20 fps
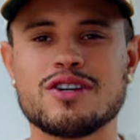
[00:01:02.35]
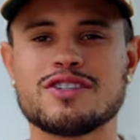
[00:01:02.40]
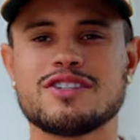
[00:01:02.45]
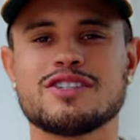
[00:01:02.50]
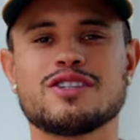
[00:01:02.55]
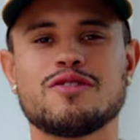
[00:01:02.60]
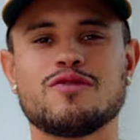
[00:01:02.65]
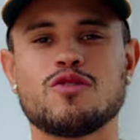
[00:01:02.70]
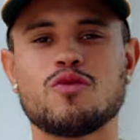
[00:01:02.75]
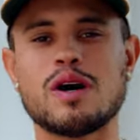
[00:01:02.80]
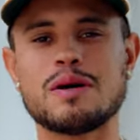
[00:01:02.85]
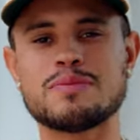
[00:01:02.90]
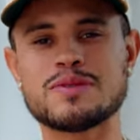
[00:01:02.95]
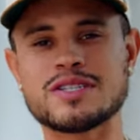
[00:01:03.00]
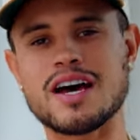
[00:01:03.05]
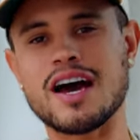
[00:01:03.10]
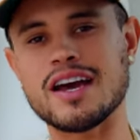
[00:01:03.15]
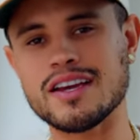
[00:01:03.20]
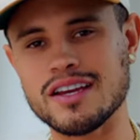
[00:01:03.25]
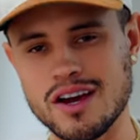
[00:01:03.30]
purchase of a
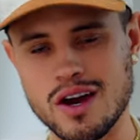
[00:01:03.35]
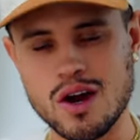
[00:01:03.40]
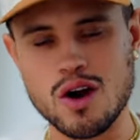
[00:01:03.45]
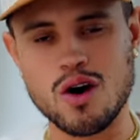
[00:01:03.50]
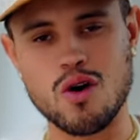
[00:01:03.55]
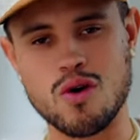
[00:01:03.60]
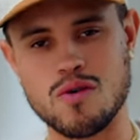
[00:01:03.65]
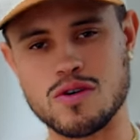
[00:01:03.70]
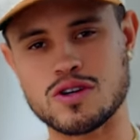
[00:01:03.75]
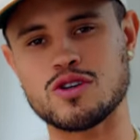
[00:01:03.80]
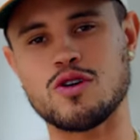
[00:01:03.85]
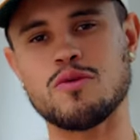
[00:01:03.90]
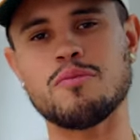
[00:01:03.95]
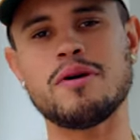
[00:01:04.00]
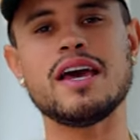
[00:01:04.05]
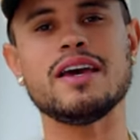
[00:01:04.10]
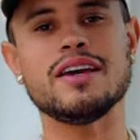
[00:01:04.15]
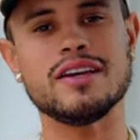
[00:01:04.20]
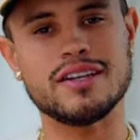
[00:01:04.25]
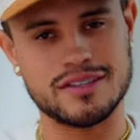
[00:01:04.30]
website or a
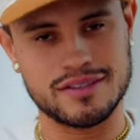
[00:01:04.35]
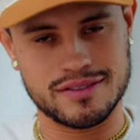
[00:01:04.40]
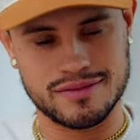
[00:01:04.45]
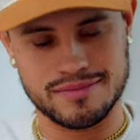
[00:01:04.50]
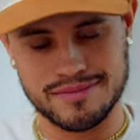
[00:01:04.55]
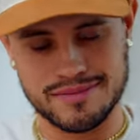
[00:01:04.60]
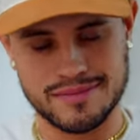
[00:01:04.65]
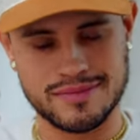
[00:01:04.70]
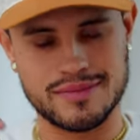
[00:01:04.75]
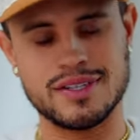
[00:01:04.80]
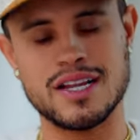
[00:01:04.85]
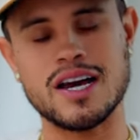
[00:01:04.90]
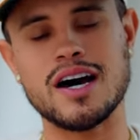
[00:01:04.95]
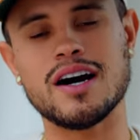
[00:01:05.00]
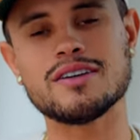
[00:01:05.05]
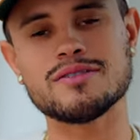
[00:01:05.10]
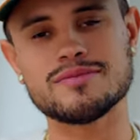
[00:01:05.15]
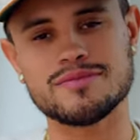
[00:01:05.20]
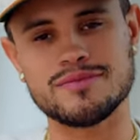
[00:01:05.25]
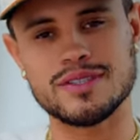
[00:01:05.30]
domain.
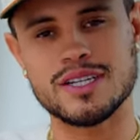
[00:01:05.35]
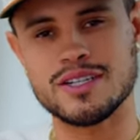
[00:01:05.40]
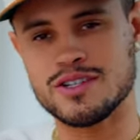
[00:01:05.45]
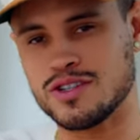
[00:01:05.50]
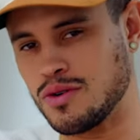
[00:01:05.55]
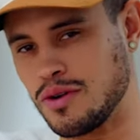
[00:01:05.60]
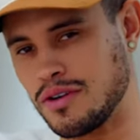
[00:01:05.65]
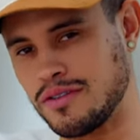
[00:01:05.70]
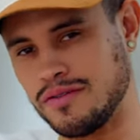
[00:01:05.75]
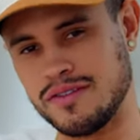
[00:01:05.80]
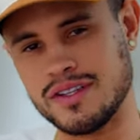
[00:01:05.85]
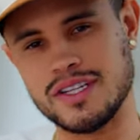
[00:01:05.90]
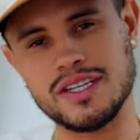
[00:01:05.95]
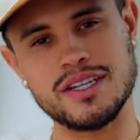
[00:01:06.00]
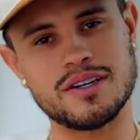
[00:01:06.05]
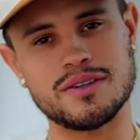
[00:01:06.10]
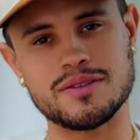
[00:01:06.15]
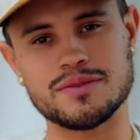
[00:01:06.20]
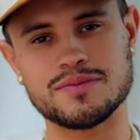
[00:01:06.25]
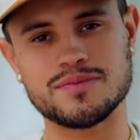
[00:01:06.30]
Now, enjoy the
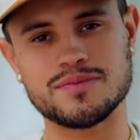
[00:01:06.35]
video.